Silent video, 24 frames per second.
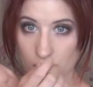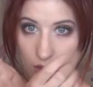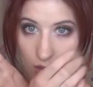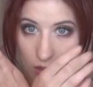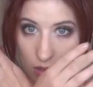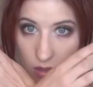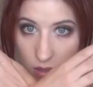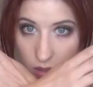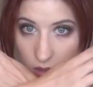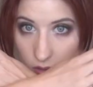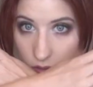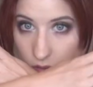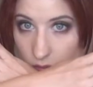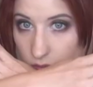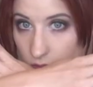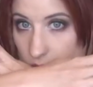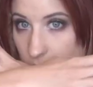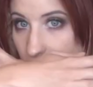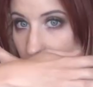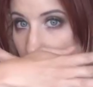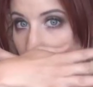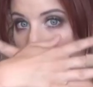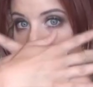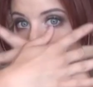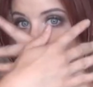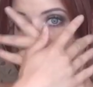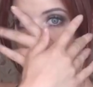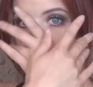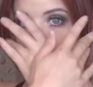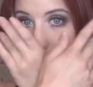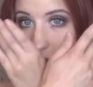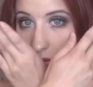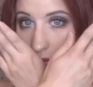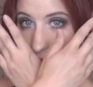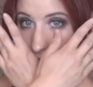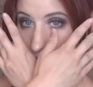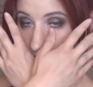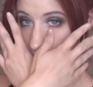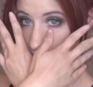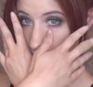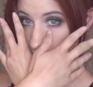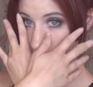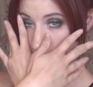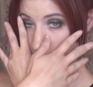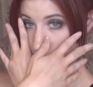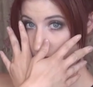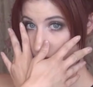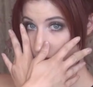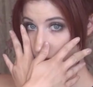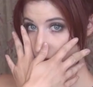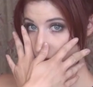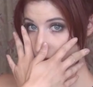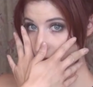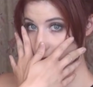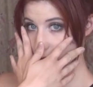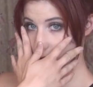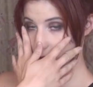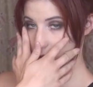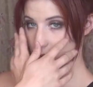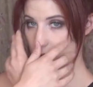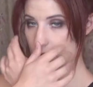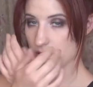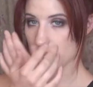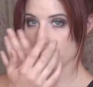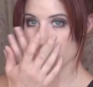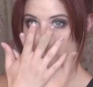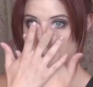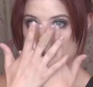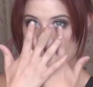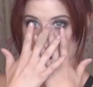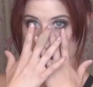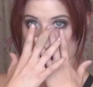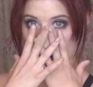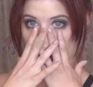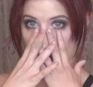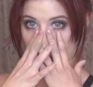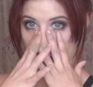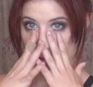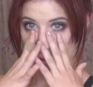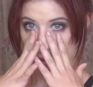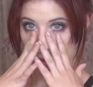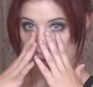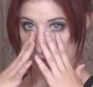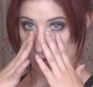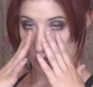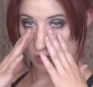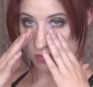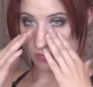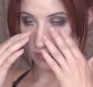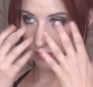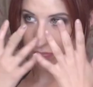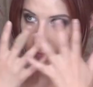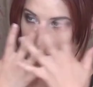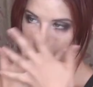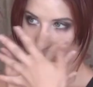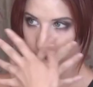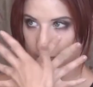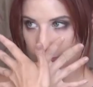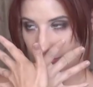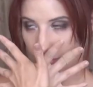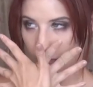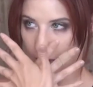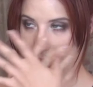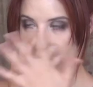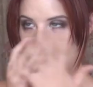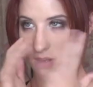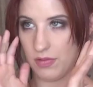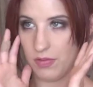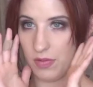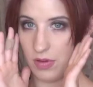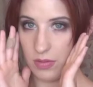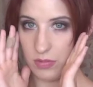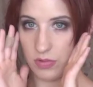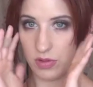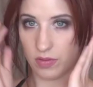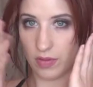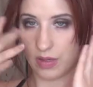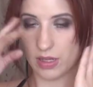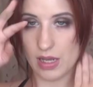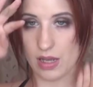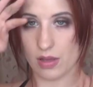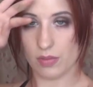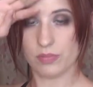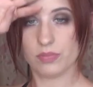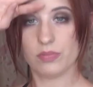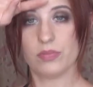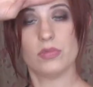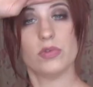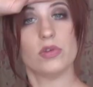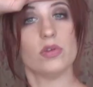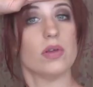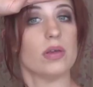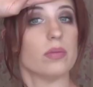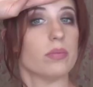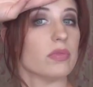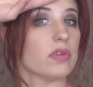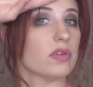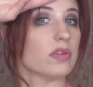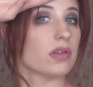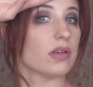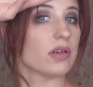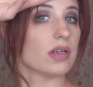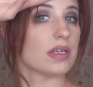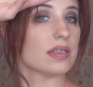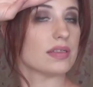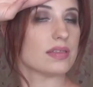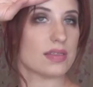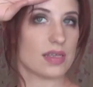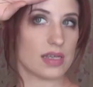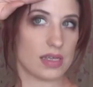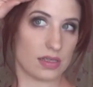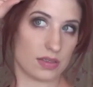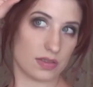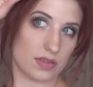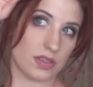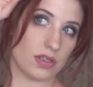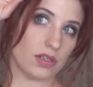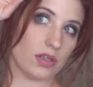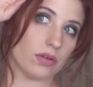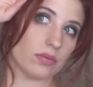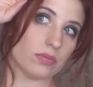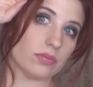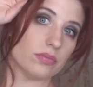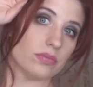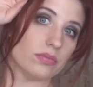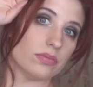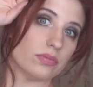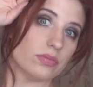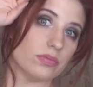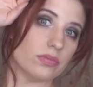You know, for belly dance you can do some more, I don't know what I'm doing right now, doing mysterious things, you know.